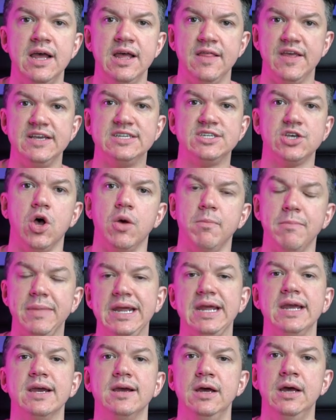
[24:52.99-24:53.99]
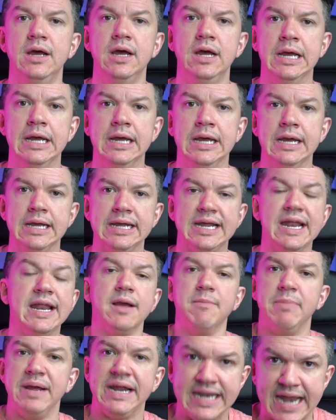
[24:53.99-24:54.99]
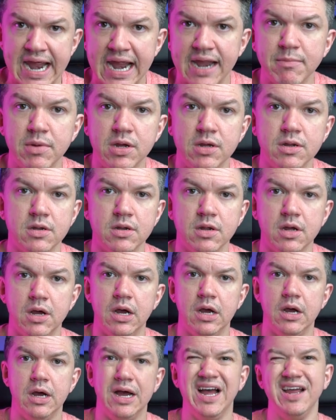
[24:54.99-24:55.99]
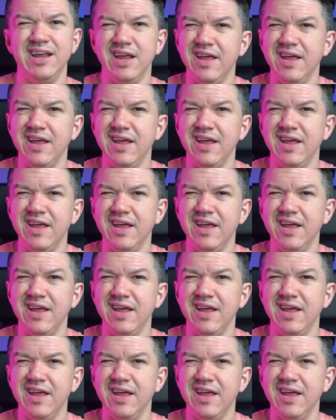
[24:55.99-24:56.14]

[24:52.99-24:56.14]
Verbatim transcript: They saw me getting a big name uh,